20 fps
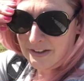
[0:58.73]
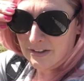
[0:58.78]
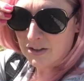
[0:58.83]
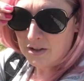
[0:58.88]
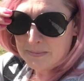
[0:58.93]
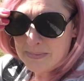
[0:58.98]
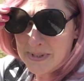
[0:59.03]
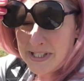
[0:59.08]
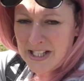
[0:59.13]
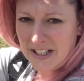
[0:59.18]
I've
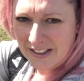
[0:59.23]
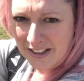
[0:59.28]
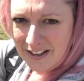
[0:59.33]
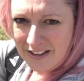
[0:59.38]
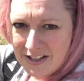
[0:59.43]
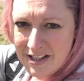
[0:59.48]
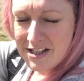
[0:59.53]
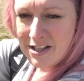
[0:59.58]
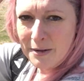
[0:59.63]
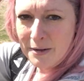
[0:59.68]
got my
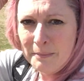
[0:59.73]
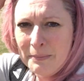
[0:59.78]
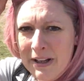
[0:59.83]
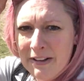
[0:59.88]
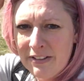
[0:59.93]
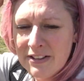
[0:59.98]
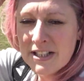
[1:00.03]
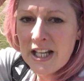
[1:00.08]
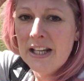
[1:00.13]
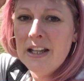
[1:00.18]
sunglasses on, but
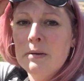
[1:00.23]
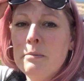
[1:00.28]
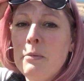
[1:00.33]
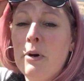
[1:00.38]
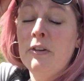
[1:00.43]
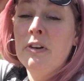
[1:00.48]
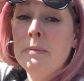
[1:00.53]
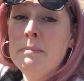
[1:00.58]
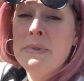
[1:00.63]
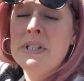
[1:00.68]
if I take them
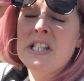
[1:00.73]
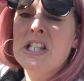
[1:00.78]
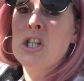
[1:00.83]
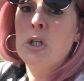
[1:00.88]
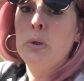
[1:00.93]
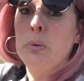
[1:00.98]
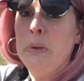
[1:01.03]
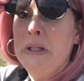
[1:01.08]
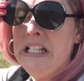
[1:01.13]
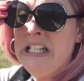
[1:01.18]
off, I'm
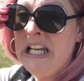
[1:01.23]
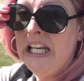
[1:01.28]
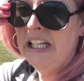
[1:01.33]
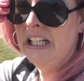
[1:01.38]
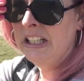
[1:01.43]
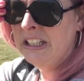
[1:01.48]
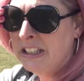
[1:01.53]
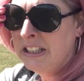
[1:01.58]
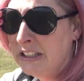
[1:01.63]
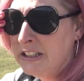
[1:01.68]

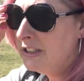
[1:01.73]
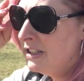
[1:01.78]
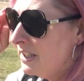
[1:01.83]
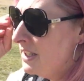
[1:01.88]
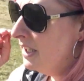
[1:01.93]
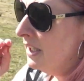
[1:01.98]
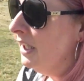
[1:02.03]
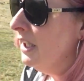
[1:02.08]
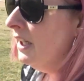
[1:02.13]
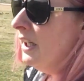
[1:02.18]
squinting.
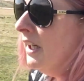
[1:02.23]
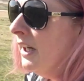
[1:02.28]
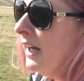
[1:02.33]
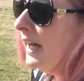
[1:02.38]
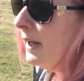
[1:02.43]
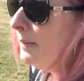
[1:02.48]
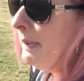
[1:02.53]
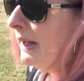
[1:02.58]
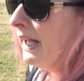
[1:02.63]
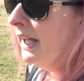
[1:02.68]

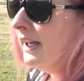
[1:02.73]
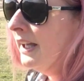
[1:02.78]
Um,